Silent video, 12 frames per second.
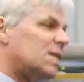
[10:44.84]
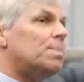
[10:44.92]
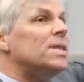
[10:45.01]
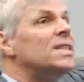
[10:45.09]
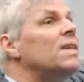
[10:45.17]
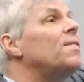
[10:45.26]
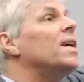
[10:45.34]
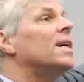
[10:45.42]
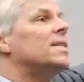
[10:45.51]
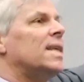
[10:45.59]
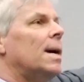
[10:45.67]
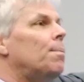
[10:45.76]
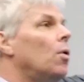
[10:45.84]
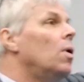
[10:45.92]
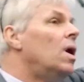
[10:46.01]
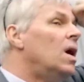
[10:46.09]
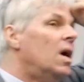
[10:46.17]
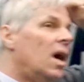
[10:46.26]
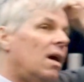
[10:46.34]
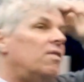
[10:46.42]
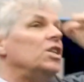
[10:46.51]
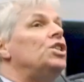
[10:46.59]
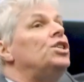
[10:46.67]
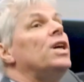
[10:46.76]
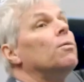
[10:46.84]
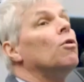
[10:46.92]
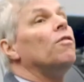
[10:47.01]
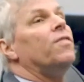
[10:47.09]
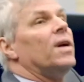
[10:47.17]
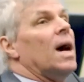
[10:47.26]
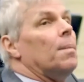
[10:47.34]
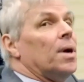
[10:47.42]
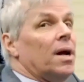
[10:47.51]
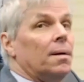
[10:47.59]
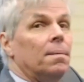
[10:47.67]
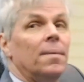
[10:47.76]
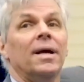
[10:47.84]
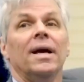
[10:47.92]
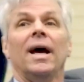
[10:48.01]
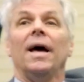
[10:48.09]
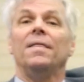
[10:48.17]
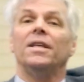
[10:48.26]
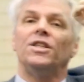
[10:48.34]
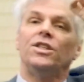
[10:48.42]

specific example of a general phenomenon. And this